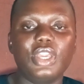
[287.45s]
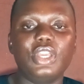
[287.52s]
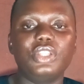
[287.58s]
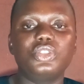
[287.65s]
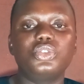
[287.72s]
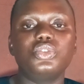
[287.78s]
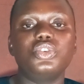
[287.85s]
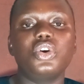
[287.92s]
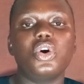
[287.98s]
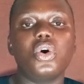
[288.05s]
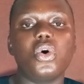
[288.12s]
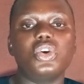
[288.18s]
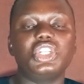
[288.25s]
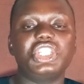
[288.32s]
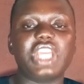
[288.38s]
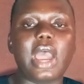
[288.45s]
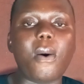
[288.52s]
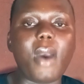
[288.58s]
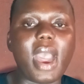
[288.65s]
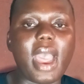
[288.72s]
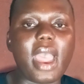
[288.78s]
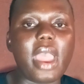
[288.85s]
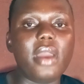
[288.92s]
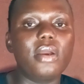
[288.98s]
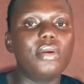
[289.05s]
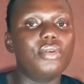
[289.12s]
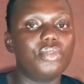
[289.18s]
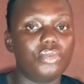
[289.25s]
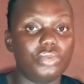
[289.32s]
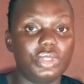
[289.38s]
into your shower
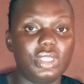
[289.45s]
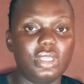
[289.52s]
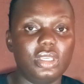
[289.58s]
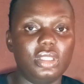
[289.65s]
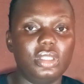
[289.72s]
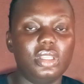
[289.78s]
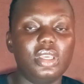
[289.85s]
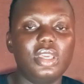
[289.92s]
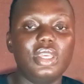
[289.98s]
routine.